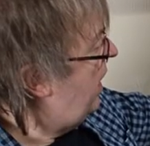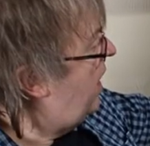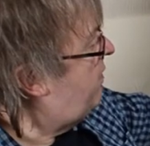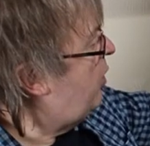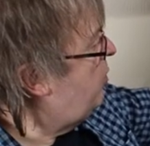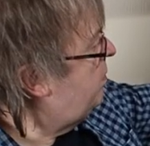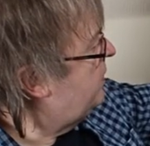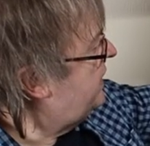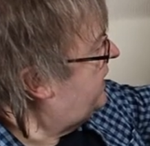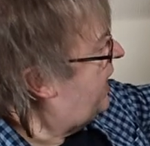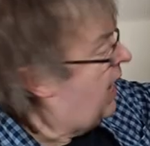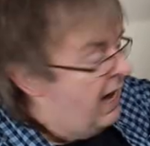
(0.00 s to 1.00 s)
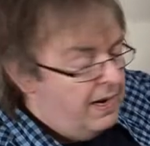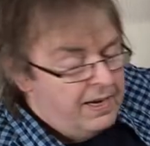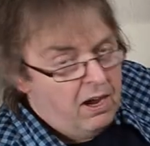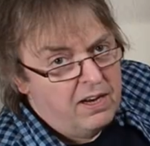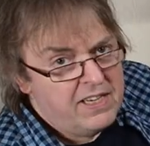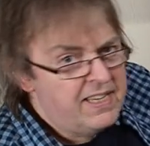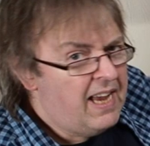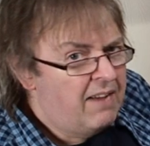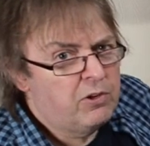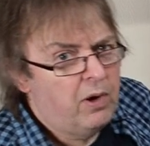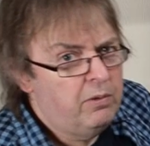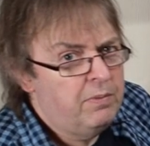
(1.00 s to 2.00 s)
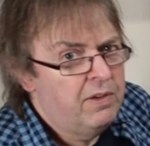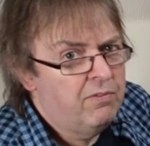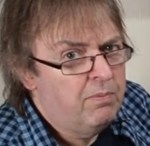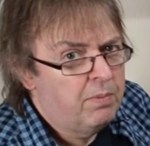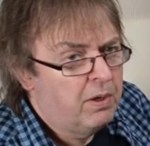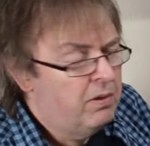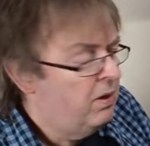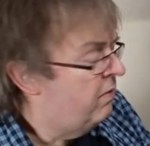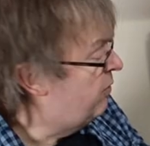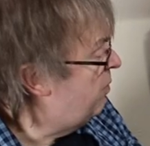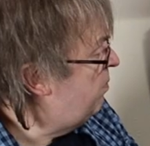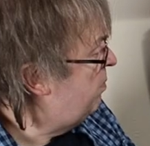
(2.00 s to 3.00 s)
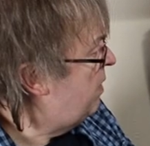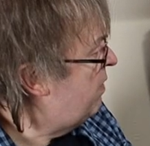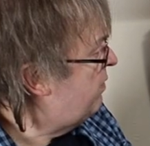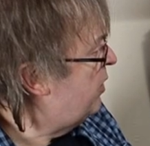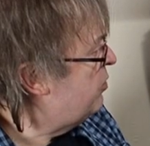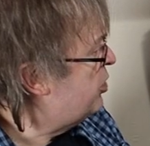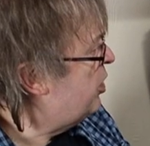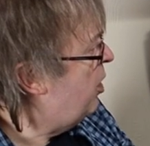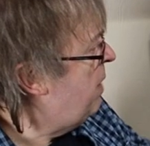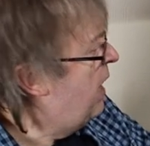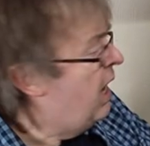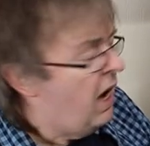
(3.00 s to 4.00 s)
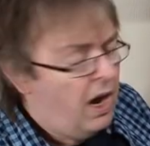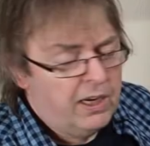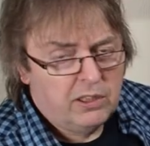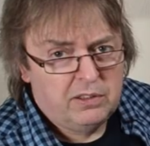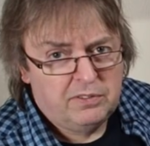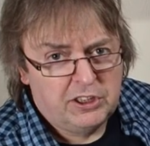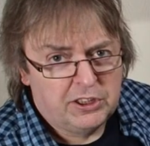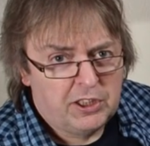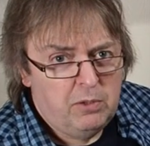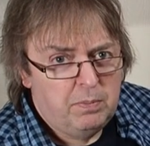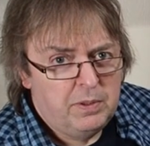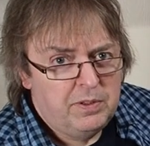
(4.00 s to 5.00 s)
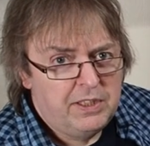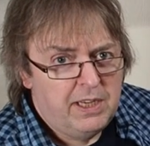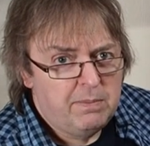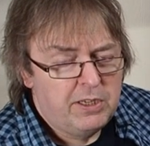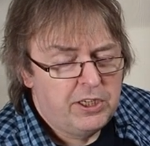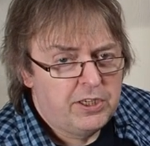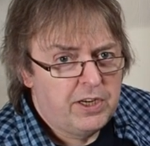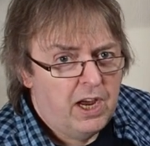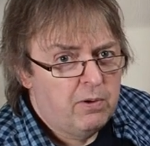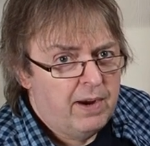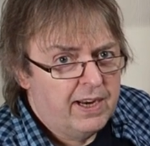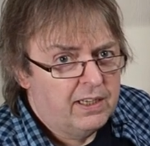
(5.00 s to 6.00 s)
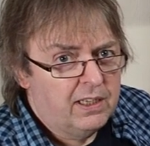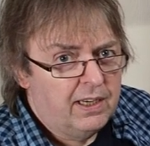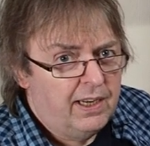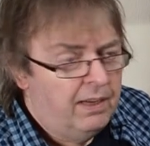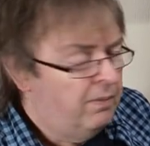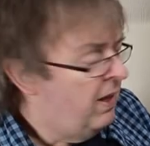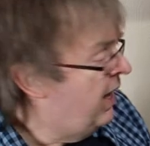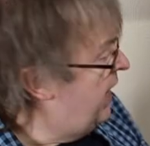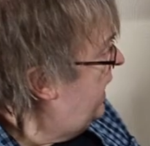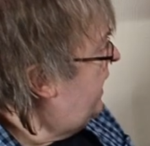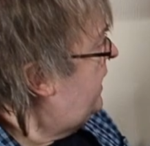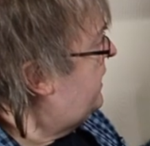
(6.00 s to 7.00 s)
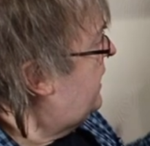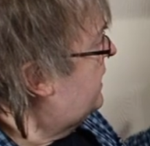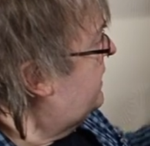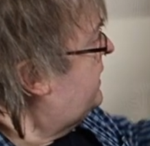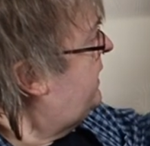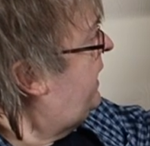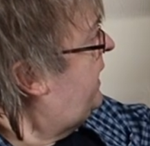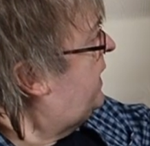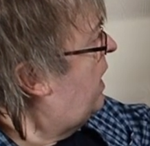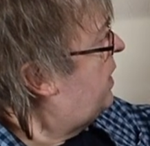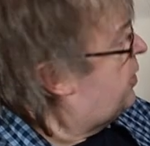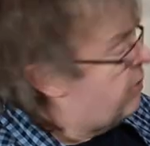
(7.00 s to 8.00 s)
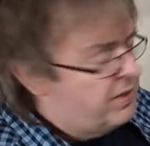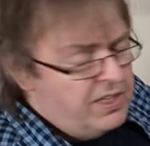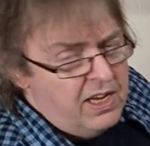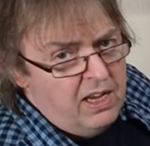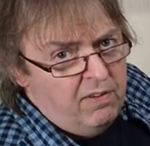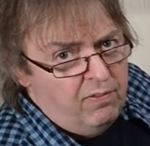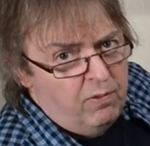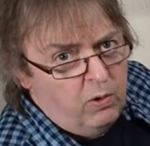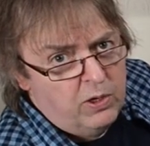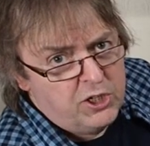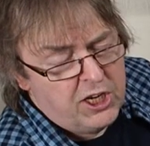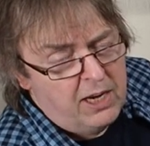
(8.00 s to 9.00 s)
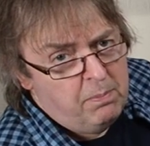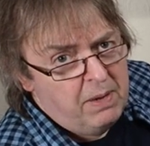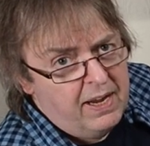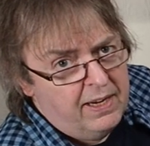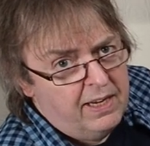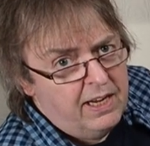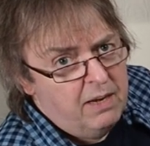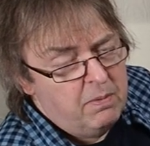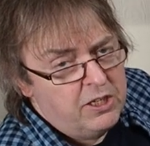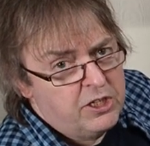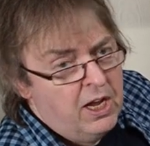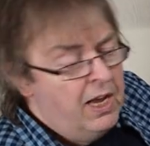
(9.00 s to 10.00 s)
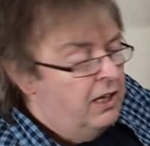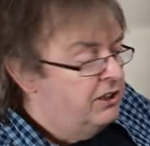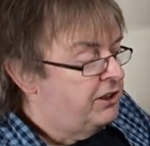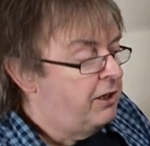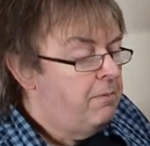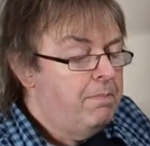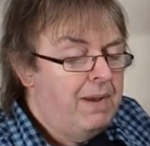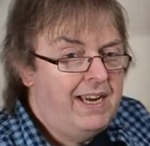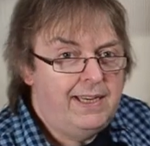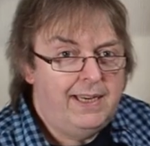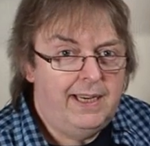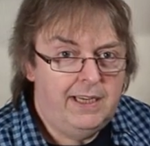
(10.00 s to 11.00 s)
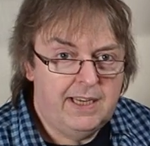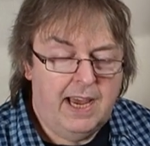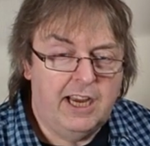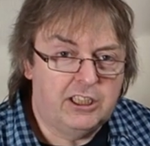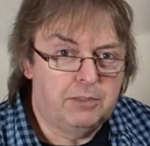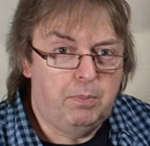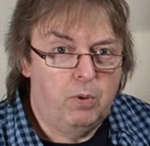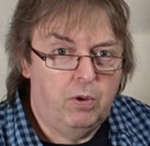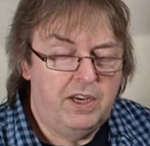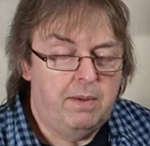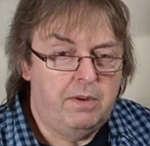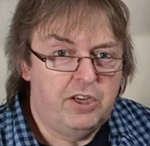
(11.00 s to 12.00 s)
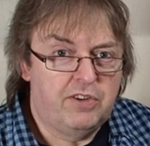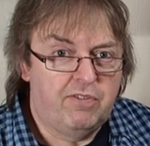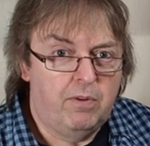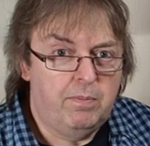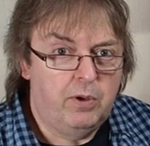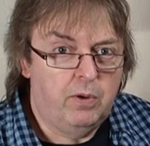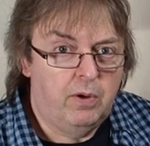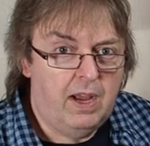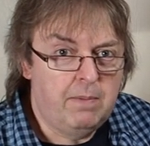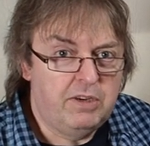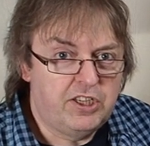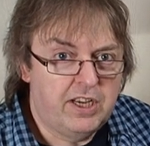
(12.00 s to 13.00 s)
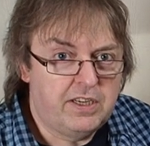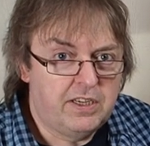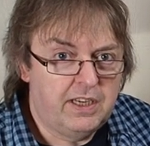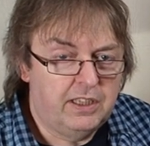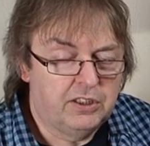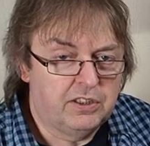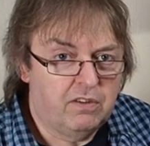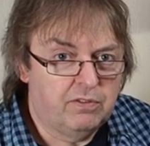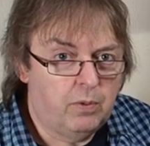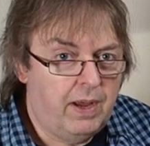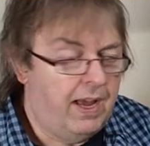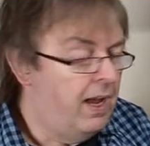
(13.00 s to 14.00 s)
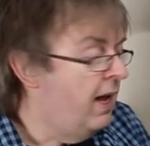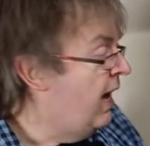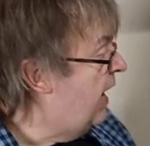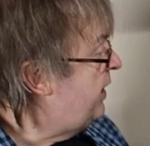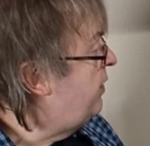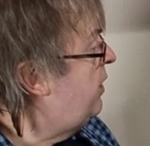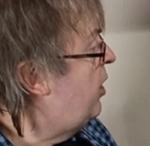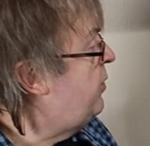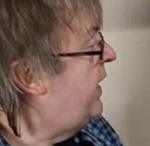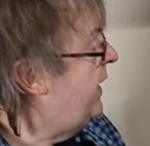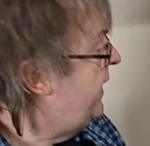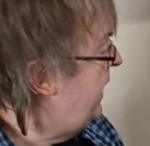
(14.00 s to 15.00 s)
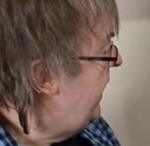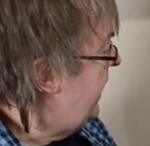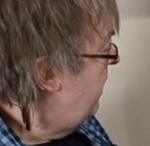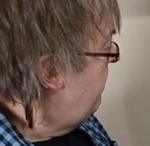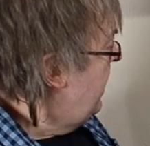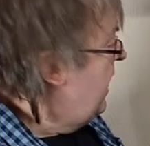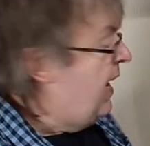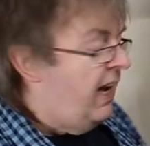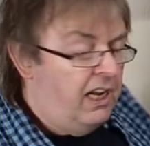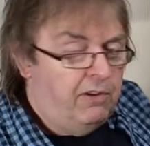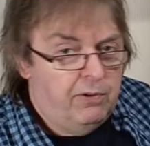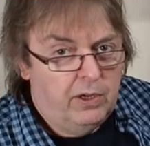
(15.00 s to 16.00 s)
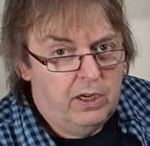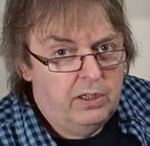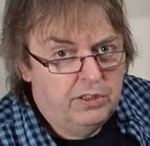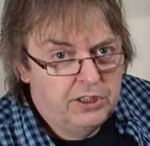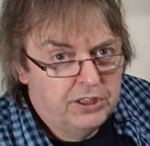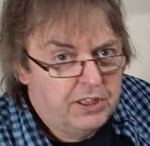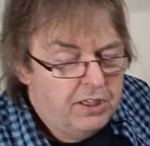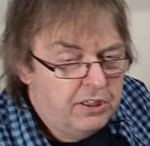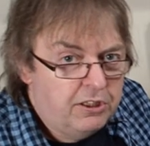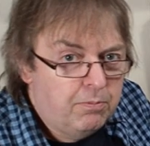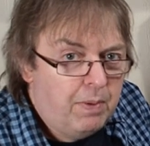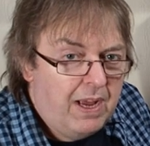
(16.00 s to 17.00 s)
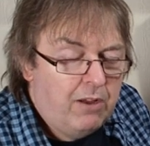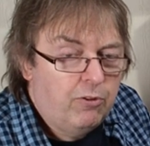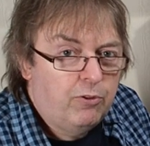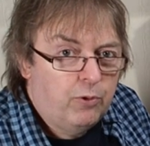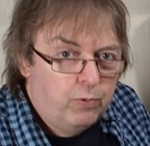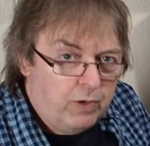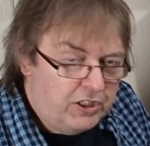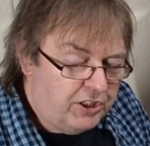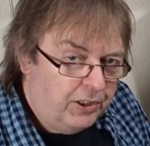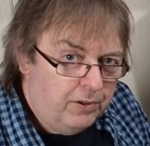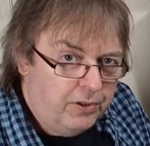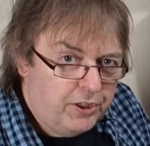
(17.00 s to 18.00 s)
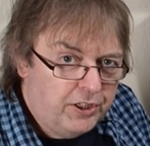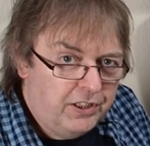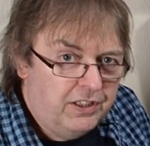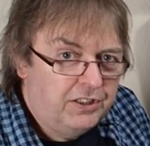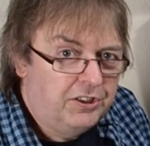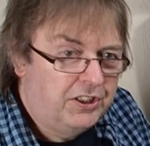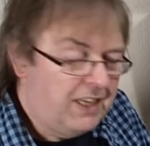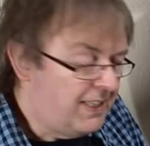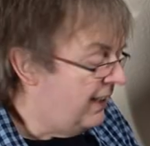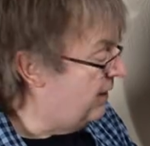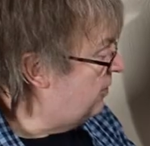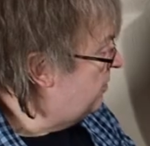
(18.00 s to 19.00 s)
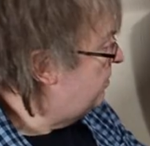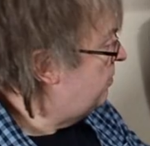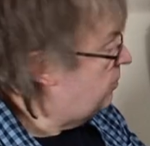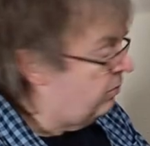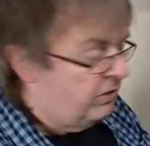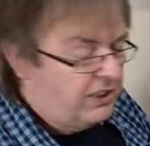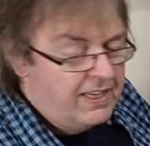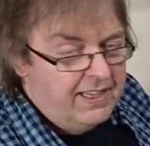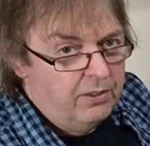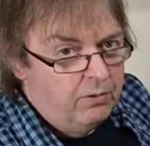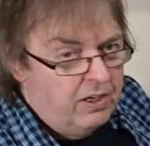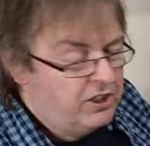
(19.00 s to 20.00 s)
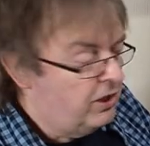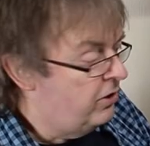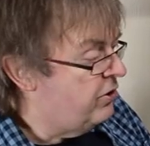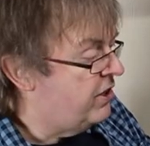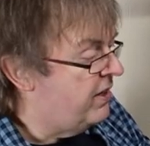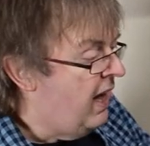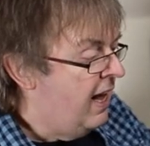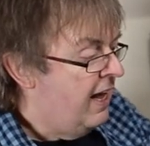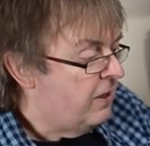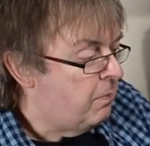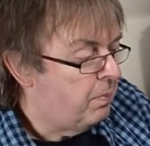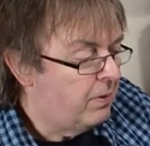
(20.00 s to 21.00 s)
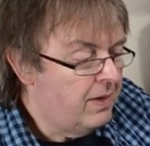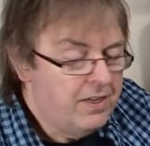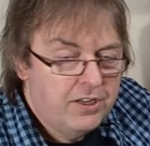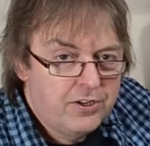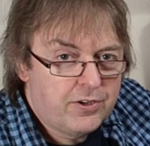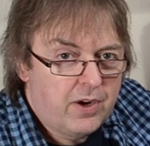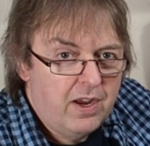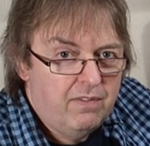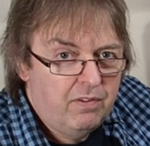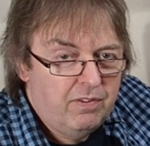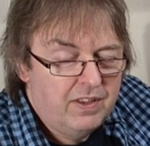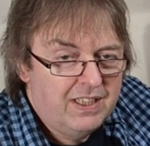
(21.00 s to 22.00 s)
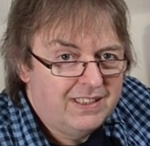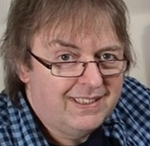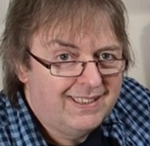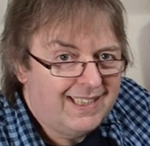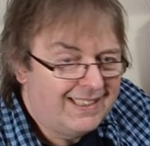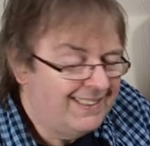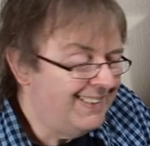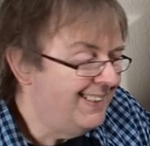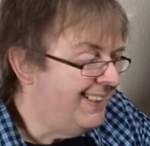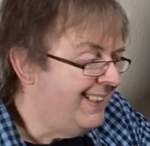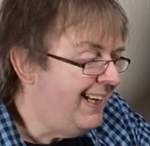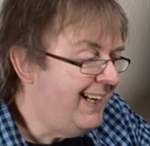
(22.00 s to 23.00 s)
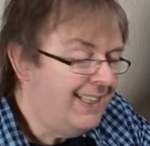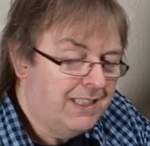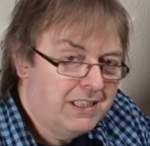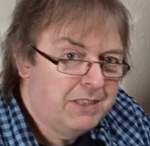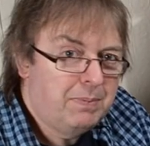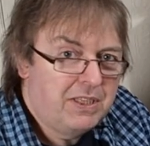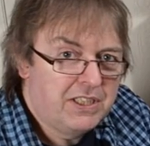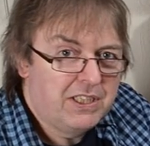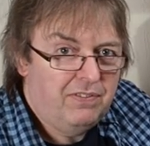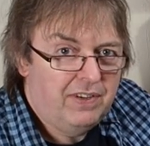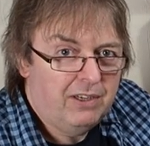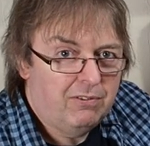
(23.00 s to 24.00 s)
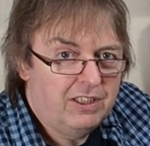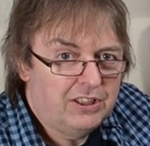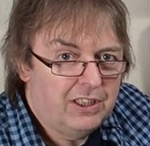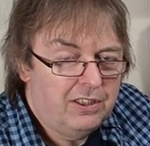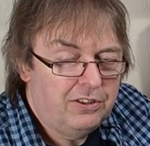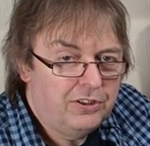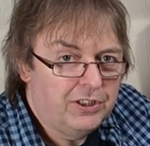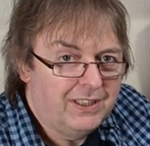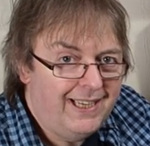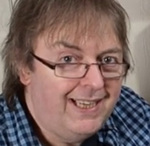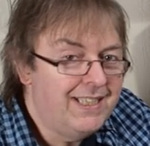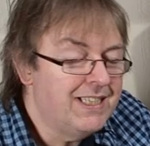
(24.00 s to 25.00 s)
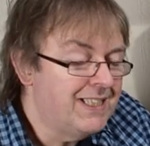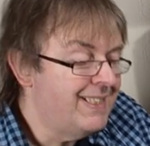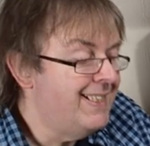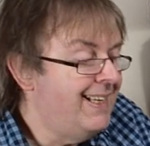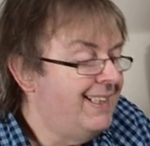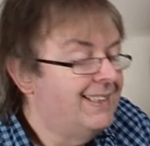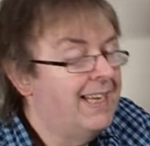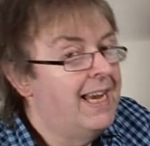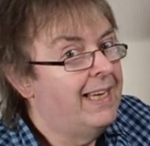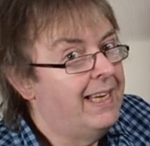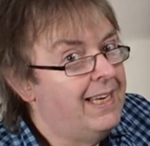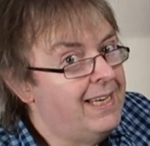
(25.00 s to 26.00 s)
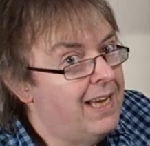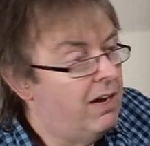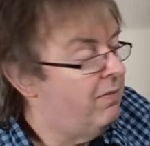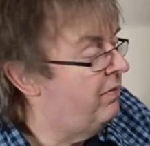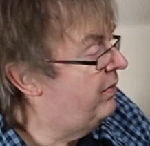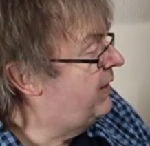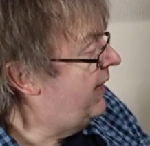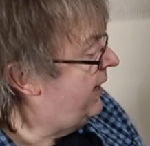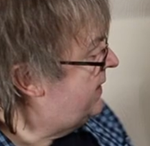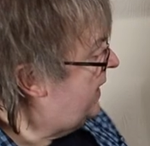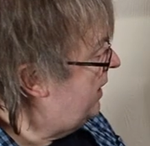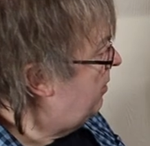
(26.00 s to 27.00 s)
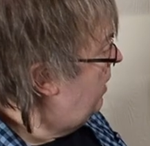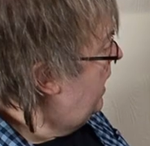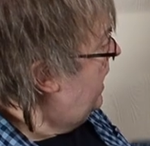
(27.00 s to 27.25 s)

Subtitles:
I've opened it in here. Now, I didn't have to open it from Photoshop. I could have just opened the image directly. It does need either a TIFF or a JPEG image, so you may need to export an image from your image editing software and you load it in here. If you're concerned about the resolution and setting the resolution, the printer driver for this doesn't need a specific resolution. It just needs enough detail.